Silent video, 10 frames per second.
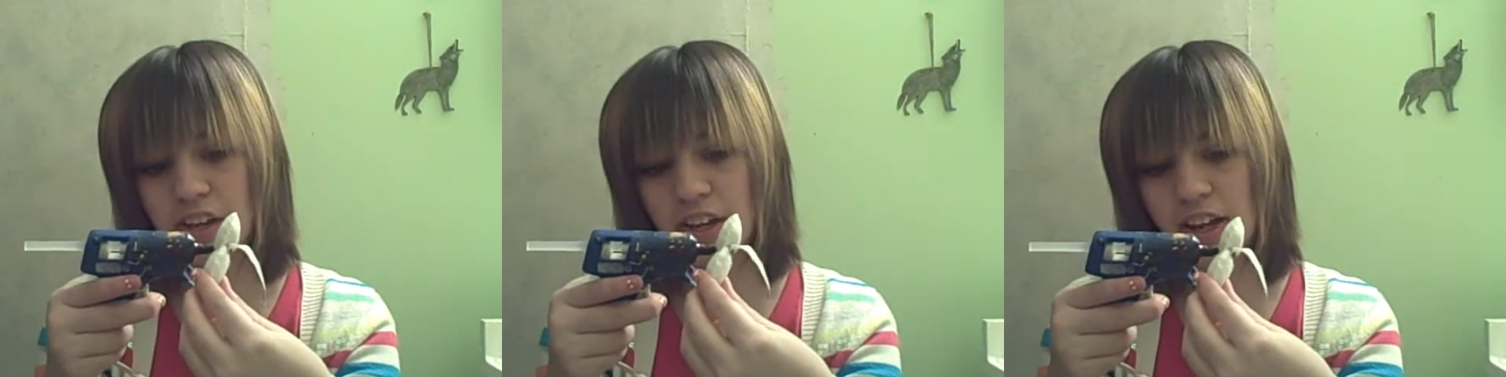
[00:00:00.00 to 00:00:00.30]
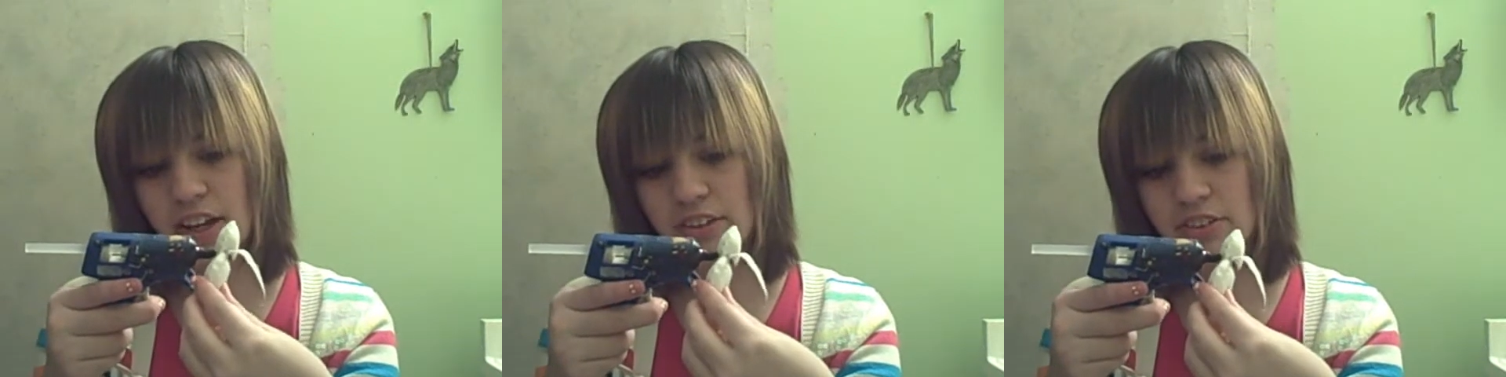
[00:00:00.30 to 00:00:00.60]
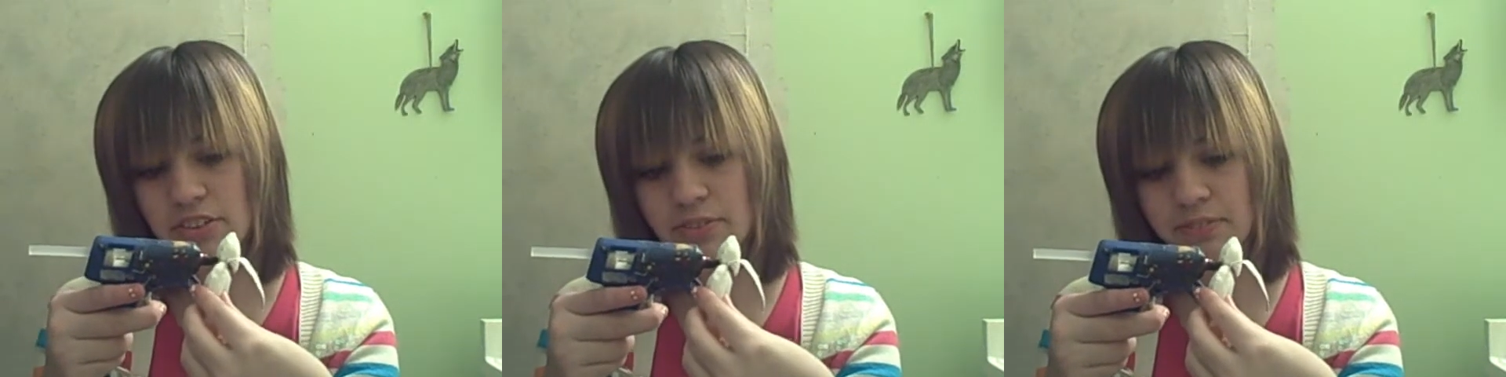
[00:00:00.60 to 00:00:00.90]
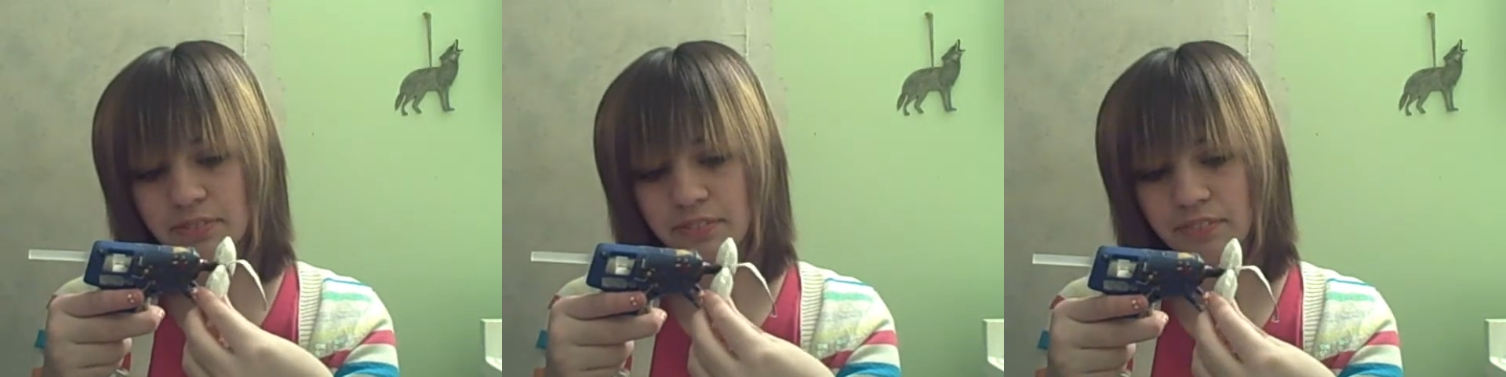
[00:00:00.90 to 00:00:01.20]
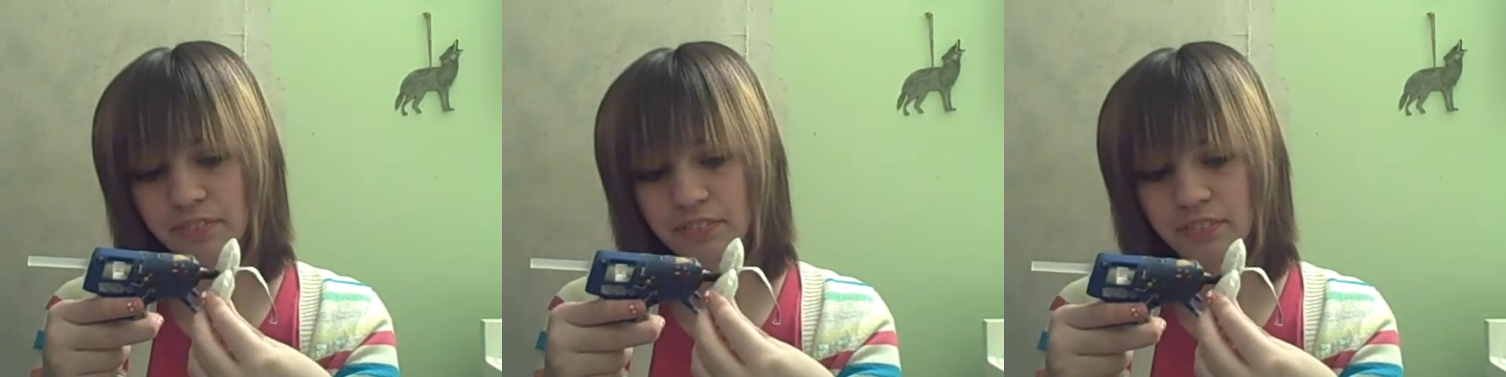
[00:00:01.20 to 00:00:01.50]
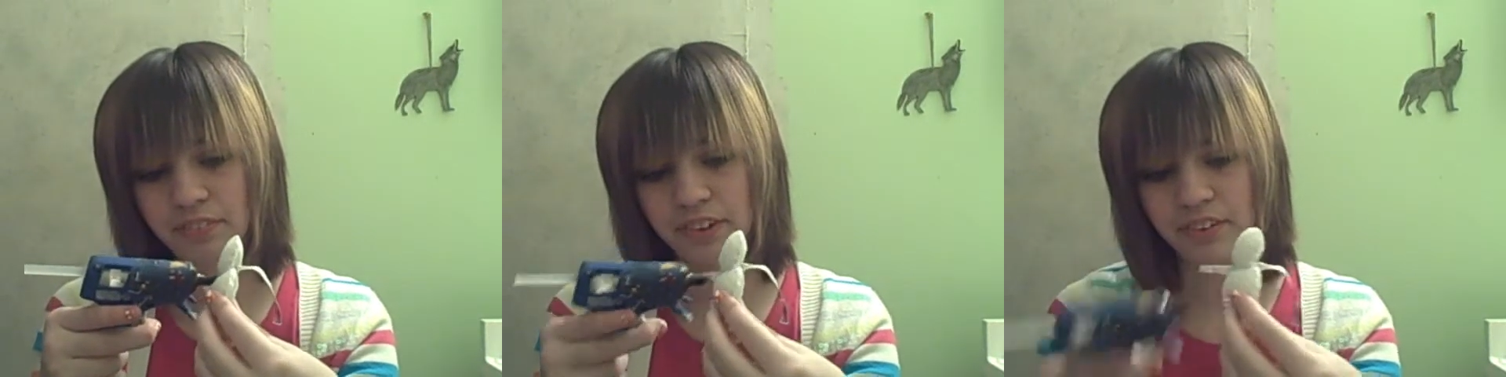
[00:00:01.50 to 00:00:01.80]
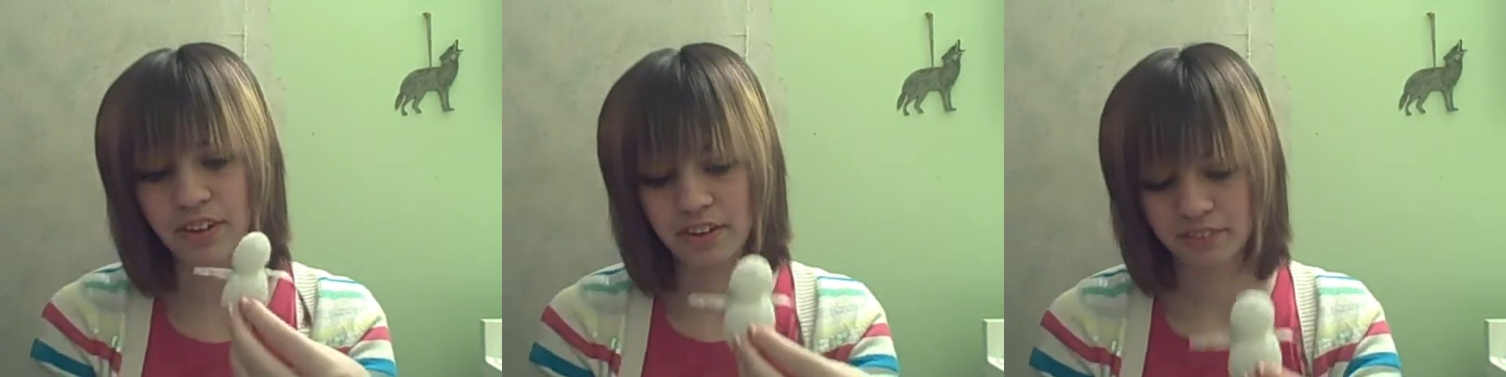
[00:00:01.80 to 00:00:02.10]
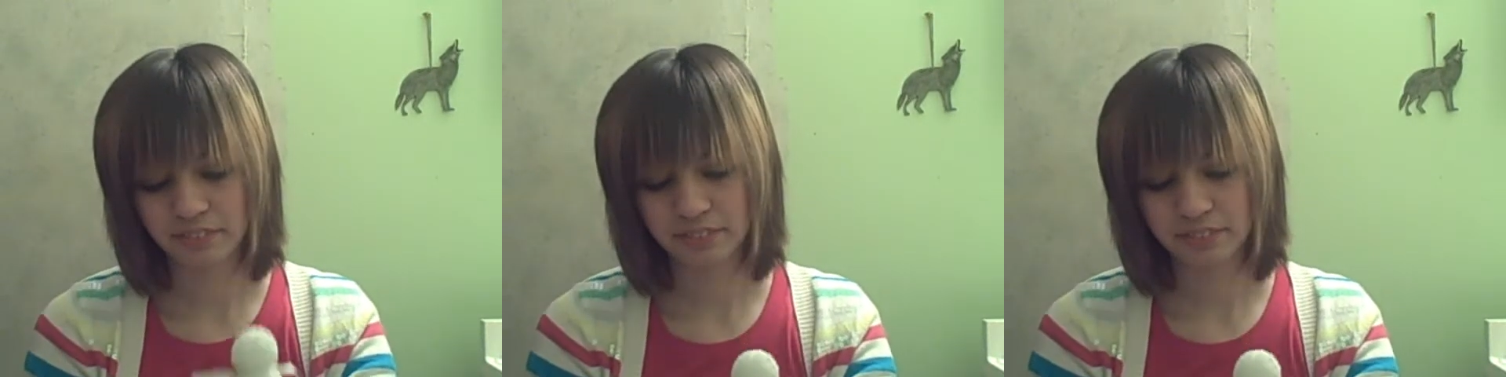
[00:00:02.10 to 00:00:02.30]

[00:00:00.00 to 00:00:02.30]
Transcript: the edge right there.